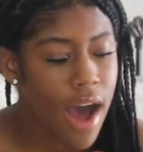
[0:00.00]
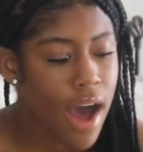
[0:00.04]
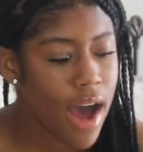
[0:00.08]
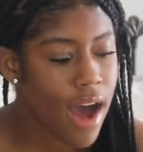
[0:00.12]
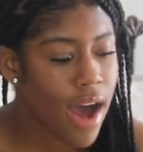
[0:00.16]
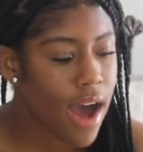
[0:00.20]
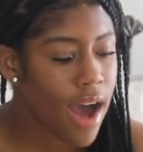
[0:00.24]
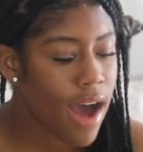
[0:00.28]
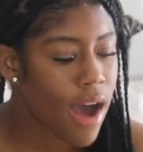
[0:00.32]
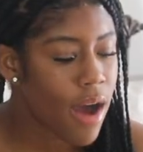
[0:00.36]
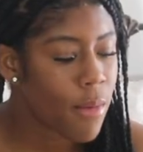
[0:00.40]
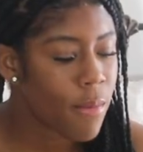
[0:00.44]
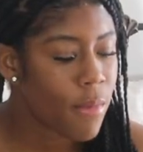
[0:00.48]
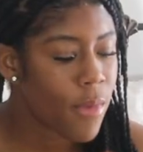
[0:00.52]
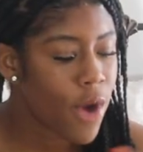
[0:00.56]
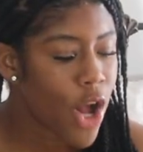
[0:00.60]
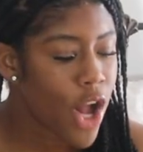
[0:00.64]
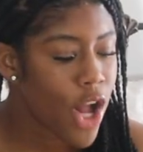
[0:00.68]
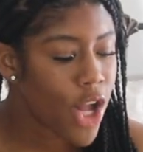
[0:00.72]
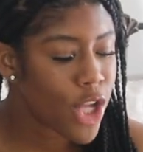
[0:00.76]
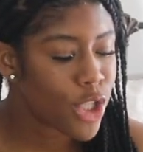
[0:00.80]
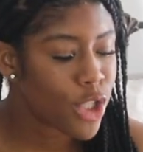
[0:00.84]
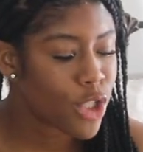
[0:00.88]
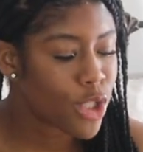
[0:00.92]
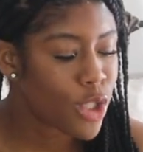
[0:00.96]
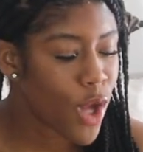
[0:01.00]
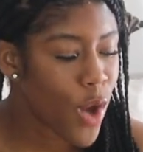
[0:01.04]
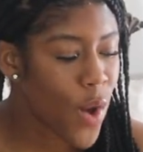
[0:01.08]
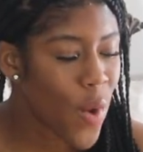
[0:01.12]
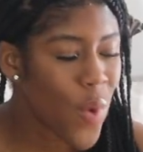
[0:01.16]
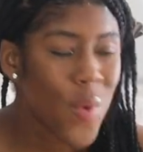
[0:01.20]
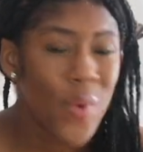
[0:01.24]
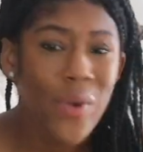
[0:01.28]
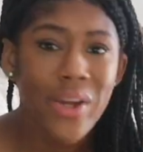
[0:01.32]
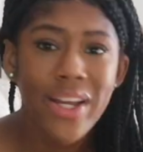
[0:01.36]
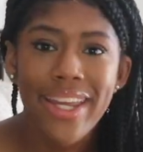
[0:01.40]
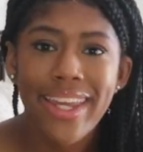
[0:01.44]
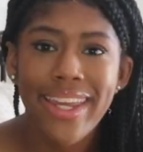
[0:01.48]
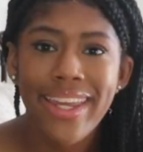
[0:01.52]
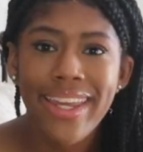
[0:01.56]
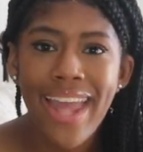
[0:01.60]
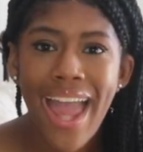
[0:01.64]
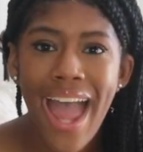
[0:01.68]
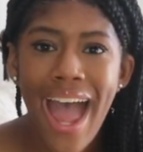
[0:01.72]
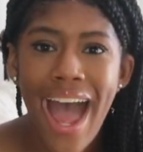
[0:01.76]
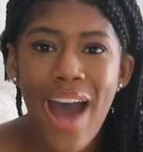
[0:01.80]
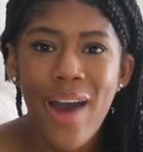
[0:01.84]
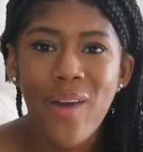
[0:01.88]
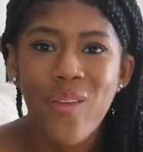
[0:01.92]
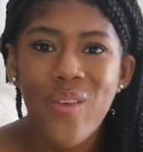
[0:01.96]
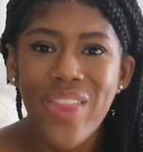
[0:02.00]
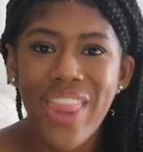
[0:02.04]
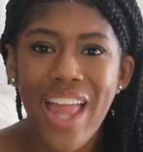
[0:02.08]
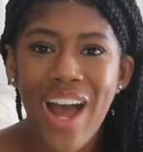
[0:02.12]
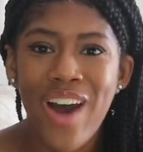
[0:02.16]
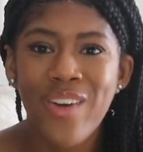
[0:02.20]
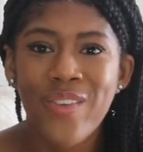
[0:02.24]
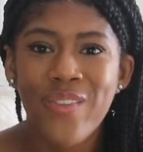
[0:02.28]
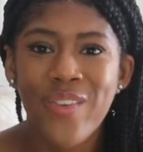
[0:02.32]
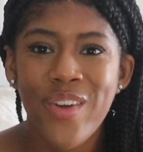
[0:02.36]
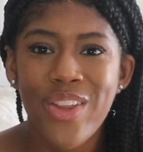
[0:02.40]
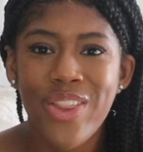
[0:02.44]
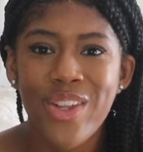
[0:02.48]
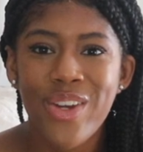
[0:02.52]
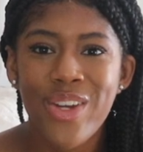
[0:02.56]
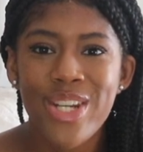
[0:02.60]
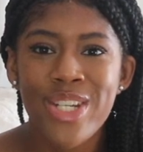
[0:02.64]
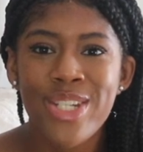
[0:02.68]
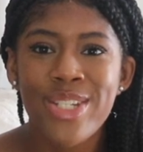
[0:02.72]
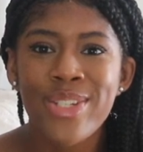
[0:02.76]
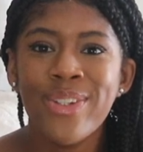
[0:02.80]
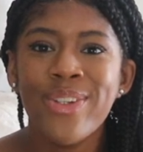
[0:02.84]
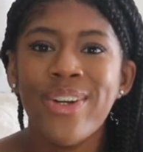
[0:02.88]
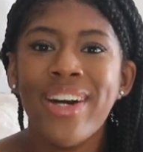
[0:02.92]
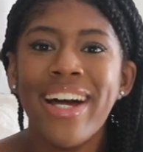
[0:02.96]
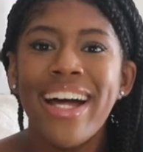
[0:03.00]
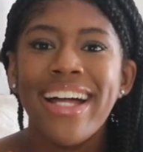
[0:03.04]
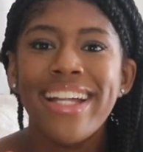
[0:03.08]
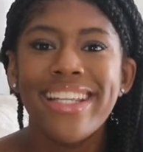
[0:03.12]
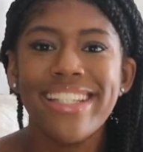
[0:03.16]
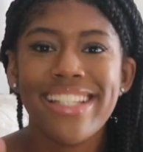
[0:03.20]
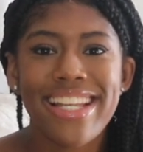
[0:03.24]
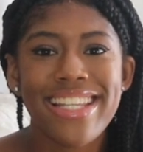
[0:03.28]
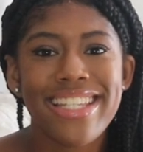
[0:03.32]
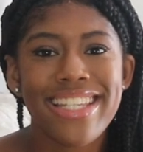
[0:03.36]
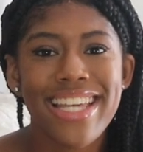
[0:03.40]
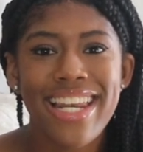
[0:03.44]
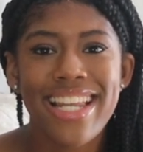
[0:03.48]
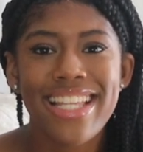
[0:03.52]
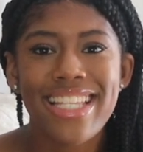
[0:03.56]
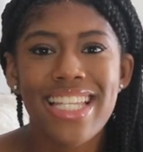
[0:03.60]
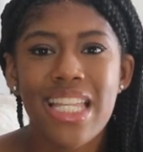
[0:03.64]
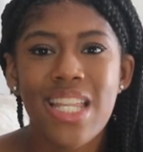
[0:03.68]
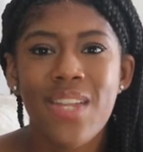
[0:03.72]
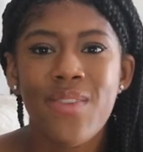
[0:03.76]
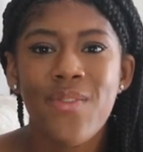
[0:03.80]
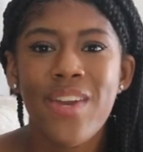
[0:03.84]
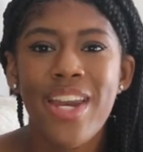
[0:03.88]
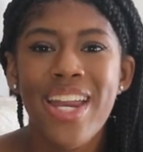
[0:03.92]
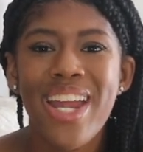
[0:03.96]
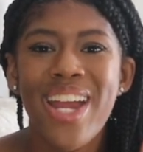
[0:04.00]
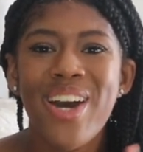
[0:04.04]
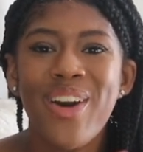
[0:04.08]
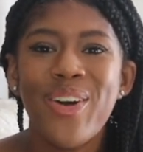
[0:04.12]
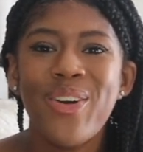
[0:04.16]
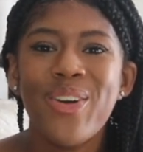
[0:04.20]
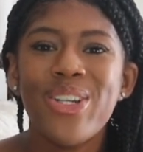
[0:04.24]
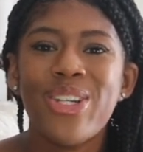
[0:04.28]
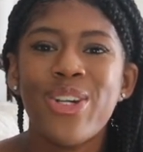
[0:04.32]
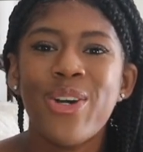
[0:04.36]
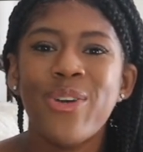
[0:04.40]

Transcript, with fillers: Um, so yeah, without further ado, let's get into the video.